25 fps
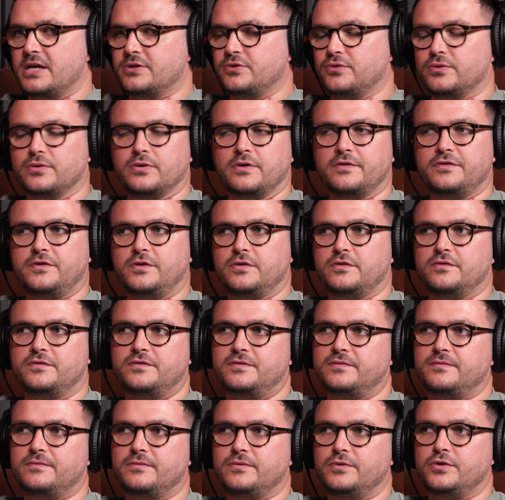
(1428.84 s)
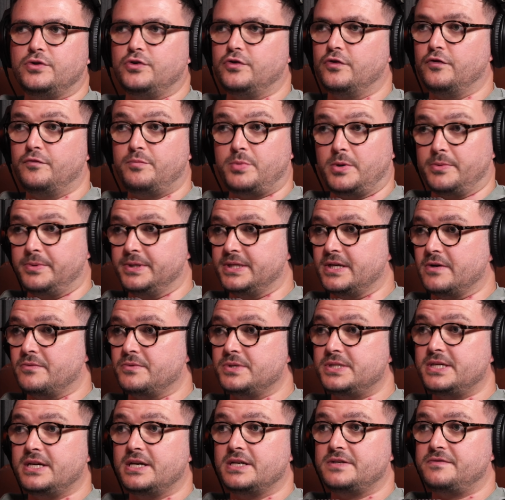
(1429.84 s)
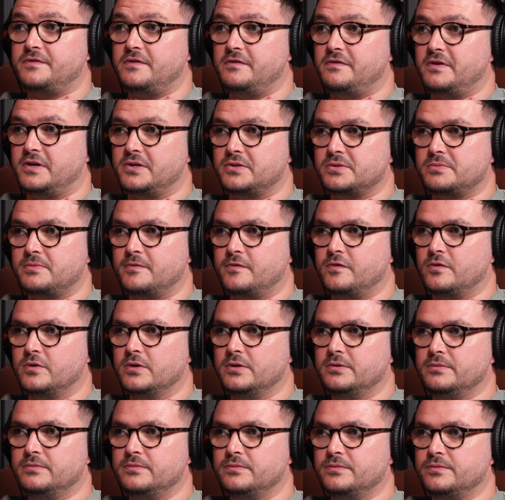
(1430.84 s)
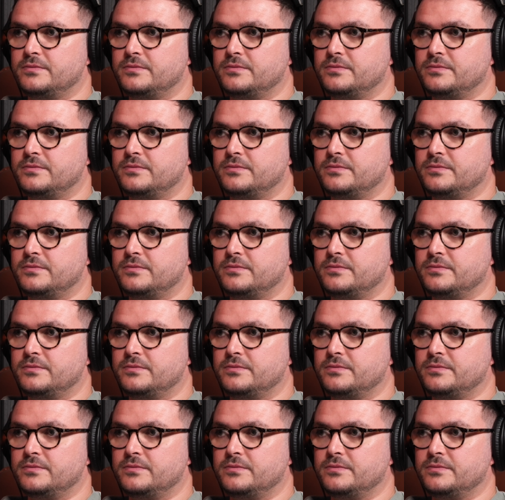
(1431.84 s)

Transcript: I don't know if you've probably dealt with CSV files before.